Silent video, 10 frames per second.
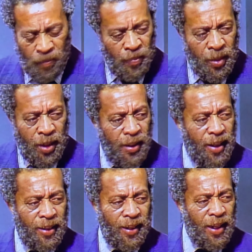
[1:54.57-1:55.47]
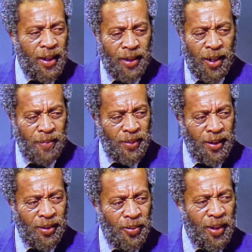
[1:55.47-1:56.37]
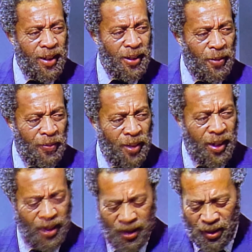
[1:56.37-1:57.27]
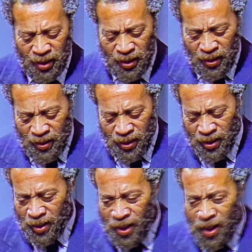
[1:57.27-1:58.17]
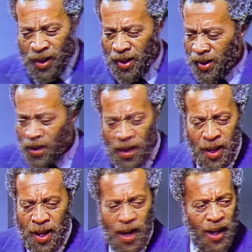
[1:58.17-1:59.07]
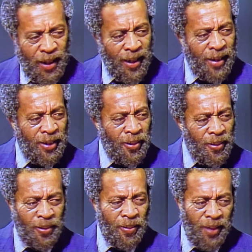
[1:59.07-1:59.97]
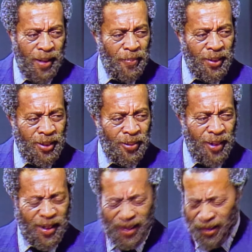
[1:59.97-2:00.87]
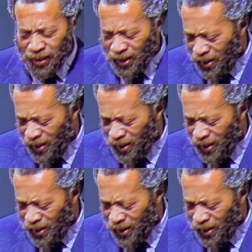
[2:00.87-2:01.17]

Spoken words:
They say it comes in threes, Fred. I guess you number three.